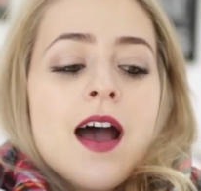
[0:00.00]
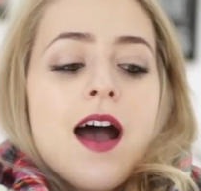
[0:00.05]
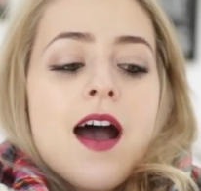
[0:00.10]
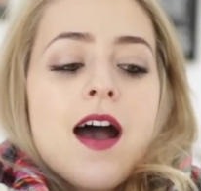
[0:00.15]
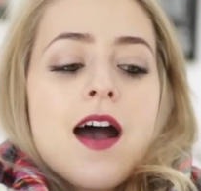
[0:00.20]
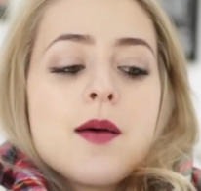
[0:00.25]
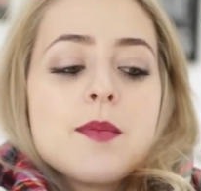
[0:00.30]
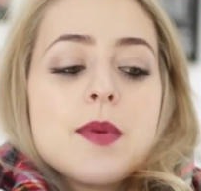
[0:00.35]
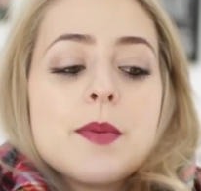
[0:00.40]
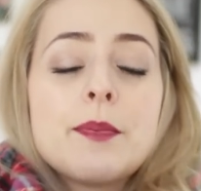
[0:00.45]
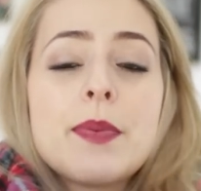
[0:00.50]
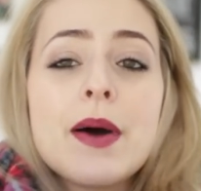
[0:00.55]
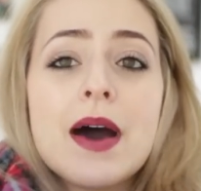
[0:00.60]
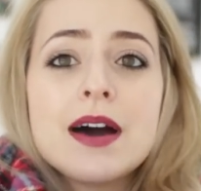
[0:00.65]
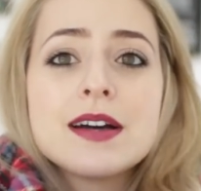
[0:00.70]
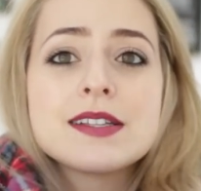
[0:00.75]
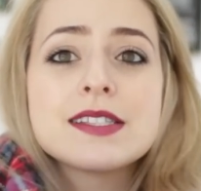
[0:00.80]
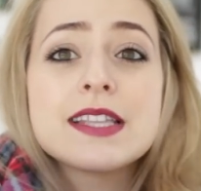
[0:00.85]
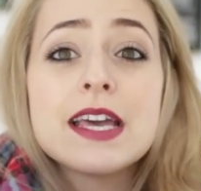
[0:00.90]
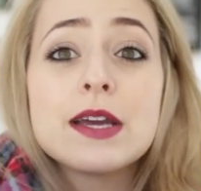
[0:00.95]

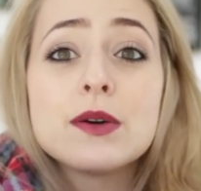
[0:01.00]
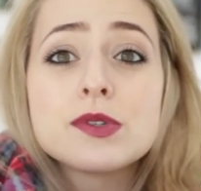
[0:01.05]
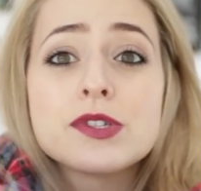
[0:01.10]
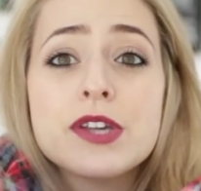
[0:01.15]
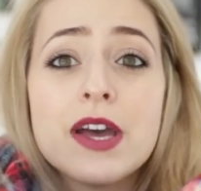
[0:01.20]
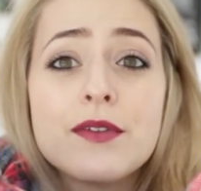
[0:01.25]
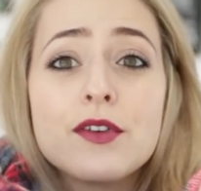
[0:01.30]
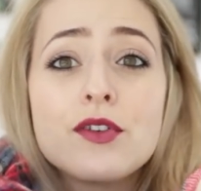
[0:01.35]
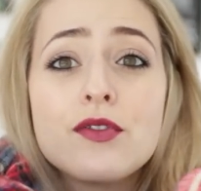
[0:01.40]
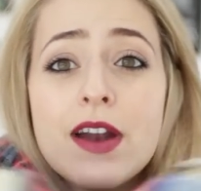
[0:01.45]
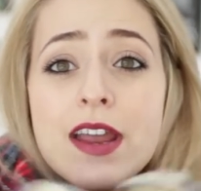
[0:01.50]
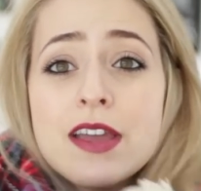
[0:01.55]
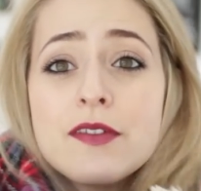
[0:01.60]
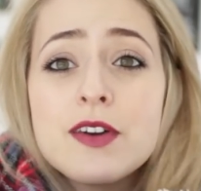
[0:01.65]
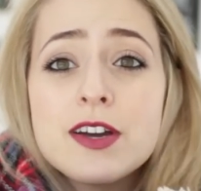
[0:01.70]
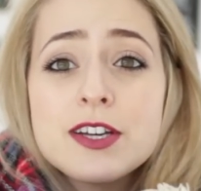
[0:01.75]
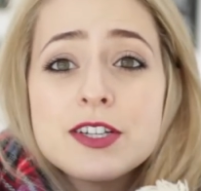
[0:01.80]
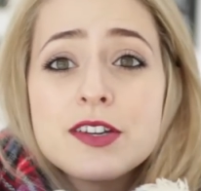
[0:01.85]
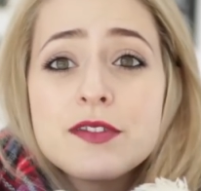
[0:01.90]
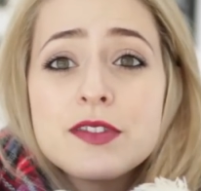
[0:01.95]
But they also have a grey
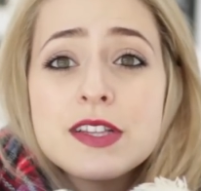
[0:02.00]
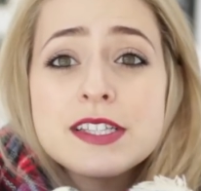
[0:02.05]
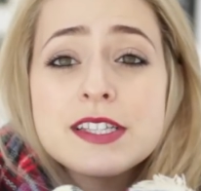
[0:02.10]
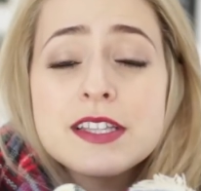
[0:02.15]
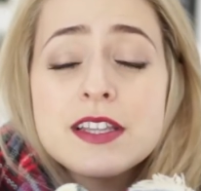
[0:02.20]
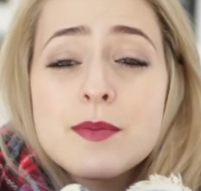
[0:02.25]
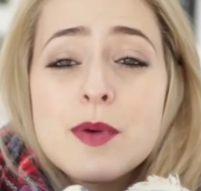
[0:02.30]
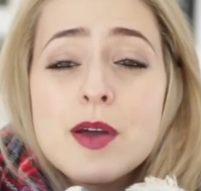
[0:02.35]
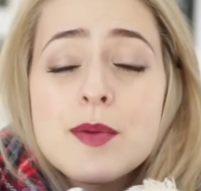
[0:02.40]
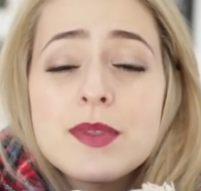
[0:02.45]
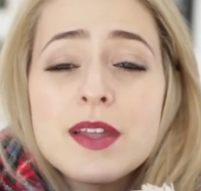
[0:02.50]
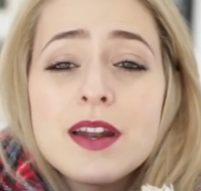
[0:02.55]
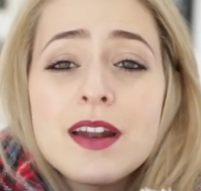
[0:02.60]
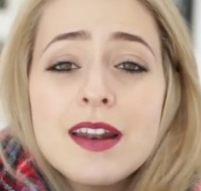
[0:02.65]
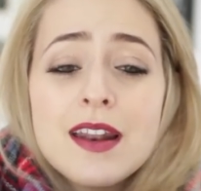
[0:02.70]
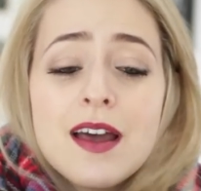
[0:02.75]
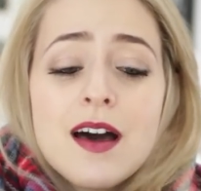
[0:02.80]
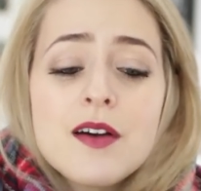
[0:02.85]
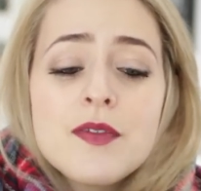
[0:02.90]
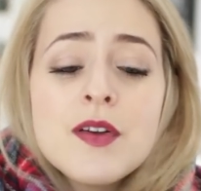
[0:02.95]
version of this at the moment that I
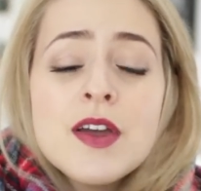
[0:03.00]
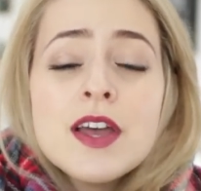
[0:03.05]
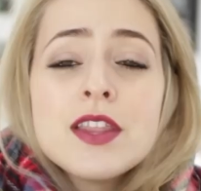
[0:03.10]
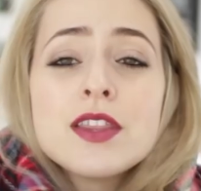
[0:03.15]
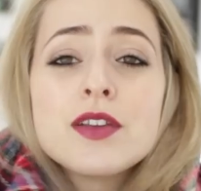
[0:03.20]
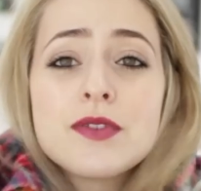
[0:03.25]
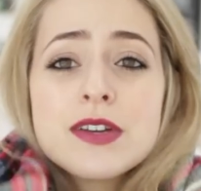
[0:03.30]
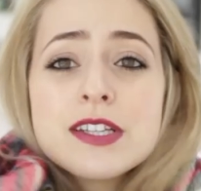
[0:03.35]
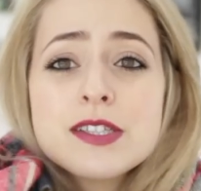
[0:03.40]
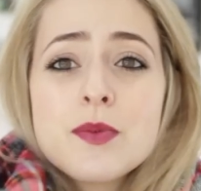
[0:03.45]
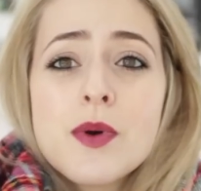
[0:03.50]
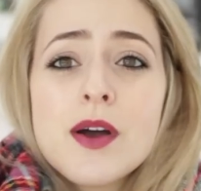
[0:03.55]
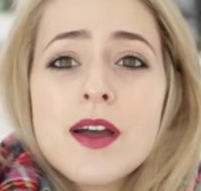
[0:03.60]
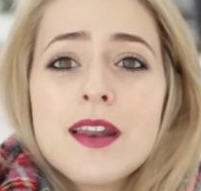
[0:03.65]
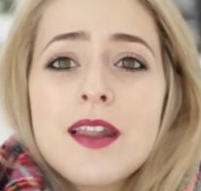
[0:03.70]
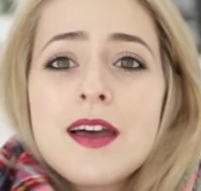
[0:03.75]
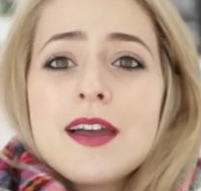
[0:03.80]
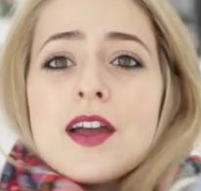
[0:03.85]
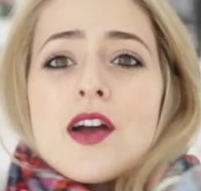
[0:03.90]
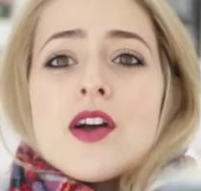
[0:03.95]
love. The reason why
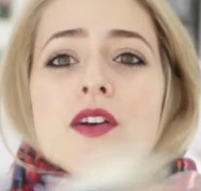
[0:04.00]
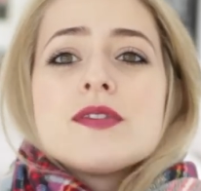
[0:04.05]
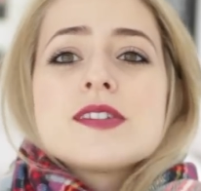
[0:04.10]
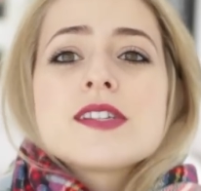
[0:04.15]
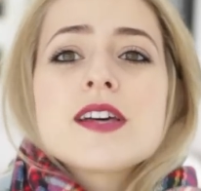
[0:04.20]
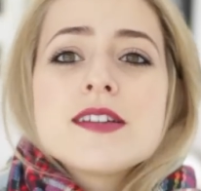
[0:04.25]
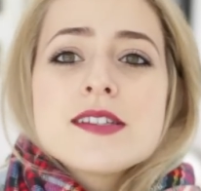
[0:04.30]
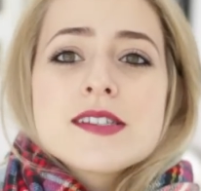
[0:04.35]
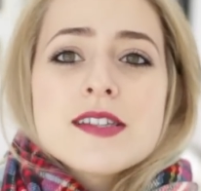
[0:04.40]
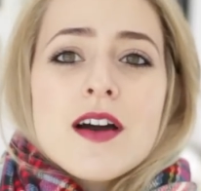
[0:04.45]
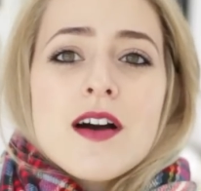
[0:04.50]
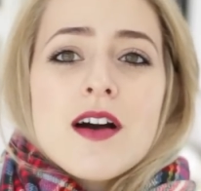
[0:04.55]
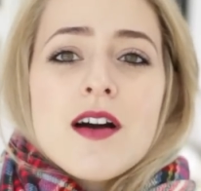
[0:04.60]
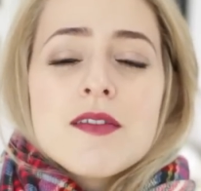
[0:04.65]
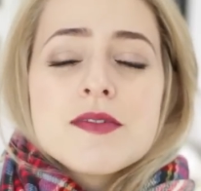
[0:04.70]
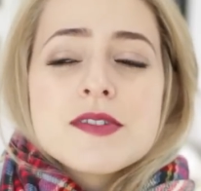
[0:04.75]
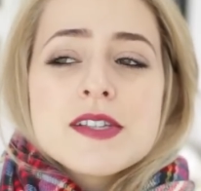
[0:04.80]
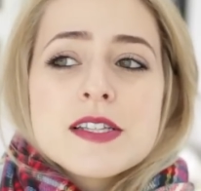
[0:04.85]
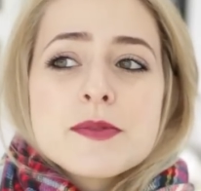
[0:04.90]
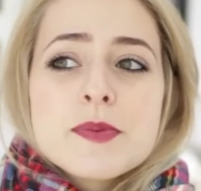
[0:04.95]
I like oversized
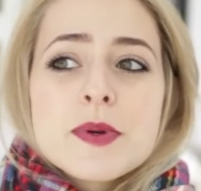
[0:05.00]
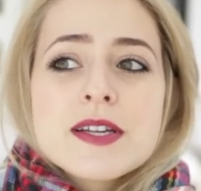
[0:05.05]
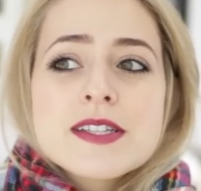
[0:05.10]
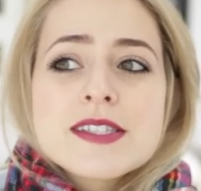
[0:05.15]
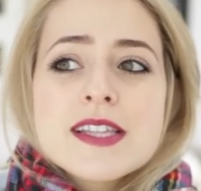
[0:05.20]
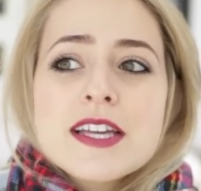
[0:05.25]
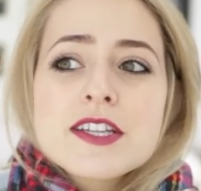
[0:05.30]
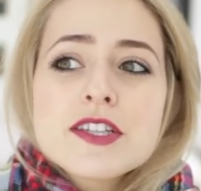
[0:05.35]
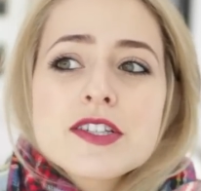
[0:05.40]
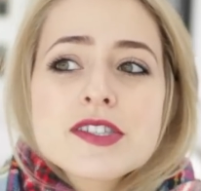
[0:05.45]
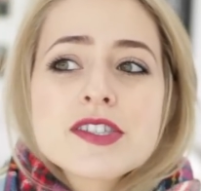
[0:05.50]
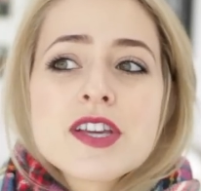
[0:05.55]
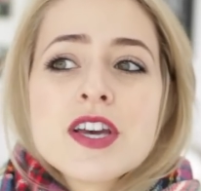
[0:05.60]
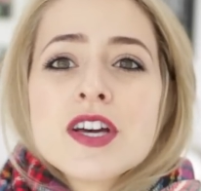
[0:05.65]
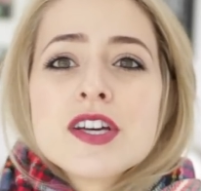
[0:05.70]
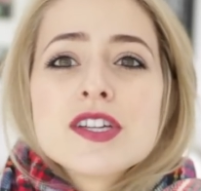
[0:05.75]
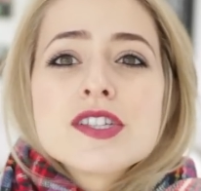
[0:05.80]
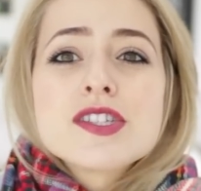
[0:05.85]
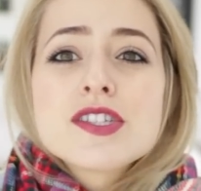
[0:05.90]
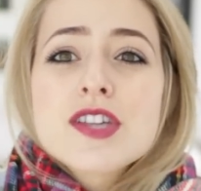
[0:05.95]
scarves is because they're just
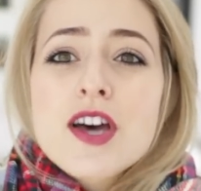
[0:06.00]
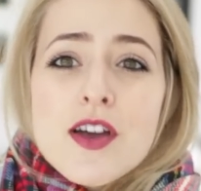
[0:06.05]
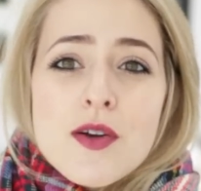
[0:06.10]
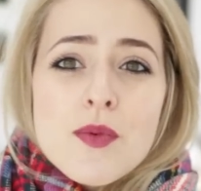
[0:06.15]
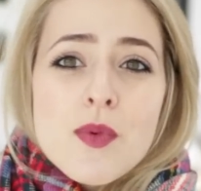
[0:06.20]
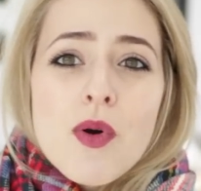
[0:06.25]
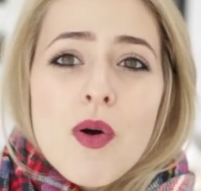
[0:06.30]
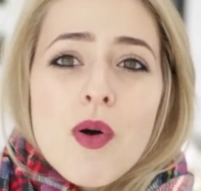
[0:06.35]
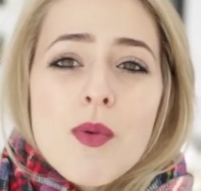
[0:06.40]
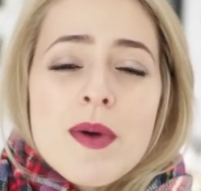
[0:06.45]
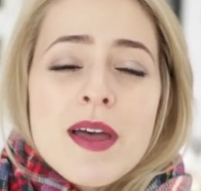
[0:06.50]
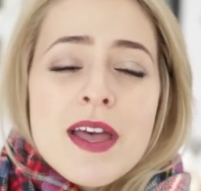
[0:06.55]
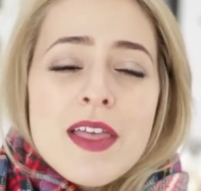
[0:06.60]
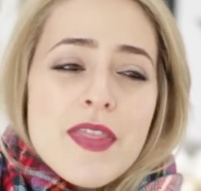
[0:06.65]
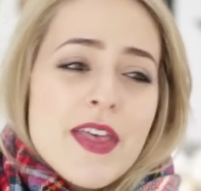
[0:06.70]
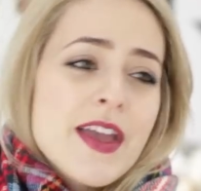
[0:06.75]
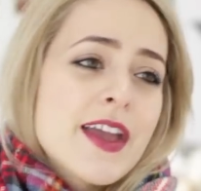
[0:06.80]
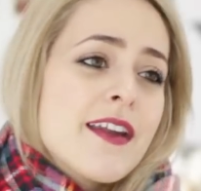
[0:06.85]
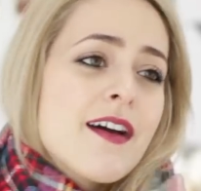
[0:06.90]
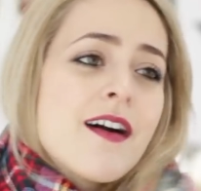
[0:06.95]
so warm.
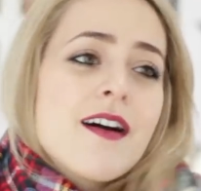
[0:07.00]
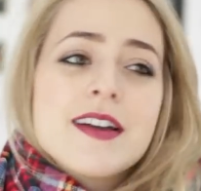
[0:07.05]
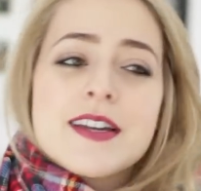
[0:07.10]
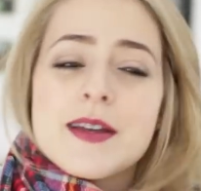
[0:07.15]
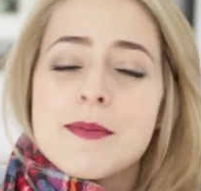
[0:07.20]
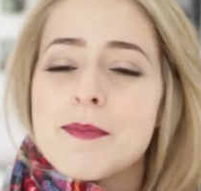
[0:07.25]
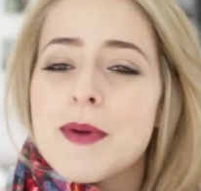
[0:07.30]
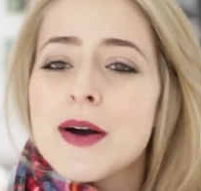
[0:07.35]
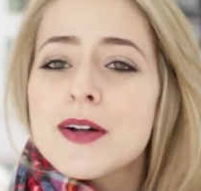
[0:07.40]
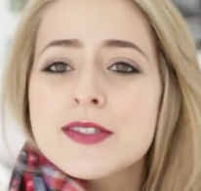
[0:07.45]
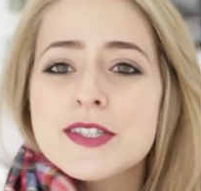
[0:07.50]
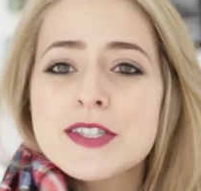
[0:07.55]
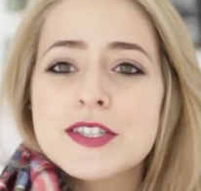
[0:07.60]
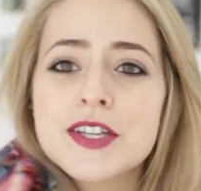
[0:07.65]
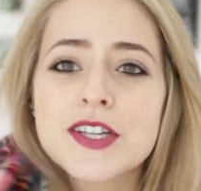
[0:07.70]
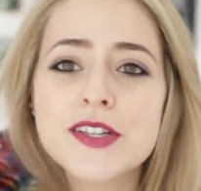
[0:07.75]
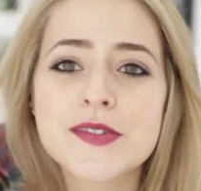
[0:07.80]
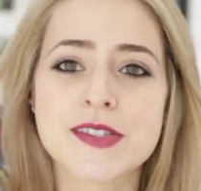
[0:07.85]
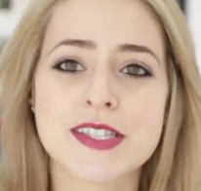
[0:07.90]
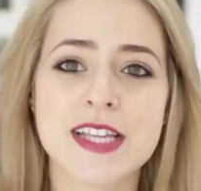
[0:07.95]
They can hide a
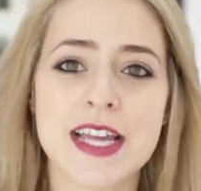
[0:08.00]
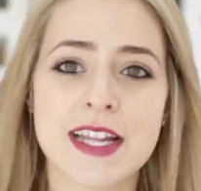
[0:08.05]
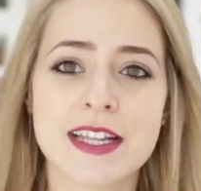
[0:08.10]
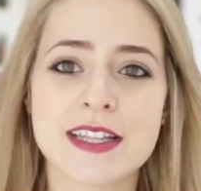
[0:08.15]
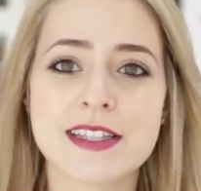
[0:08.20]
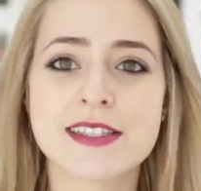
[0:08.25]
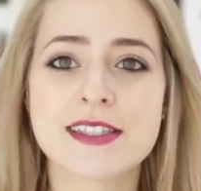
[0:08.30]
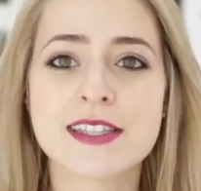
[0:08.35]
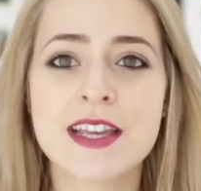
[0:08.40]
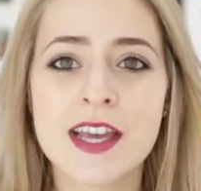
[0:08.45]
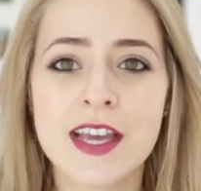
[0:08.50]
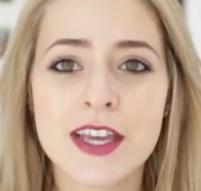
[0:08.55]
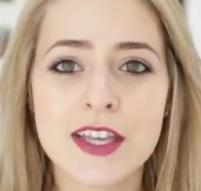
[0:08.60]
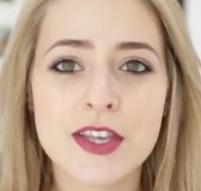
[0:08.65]
multitude of sins.